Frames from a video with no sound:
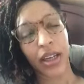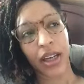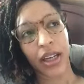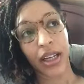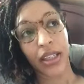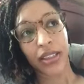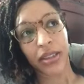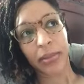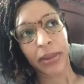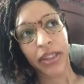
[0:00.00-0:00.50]

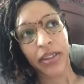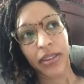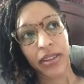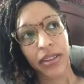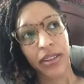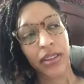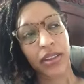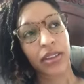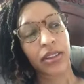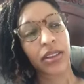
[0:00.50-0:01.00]
As
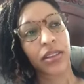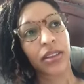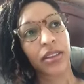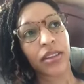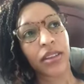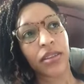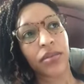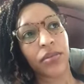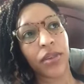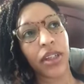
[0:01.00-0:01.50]
parents,
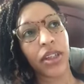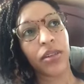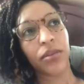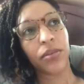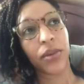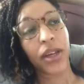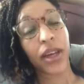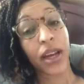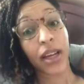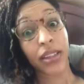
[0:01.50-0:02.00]
we,
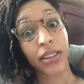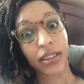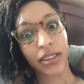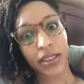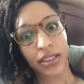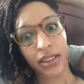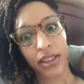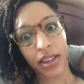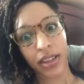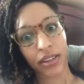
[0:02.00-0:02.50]
we hate to
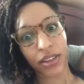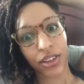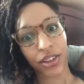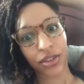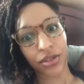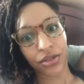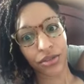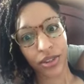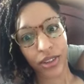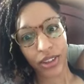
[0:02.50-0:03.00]
see our
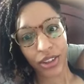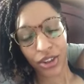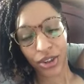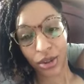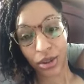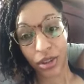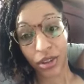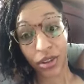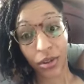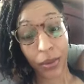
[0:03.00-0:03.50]
children
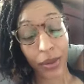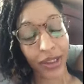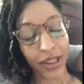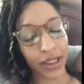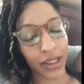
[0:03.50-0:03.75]
struggle with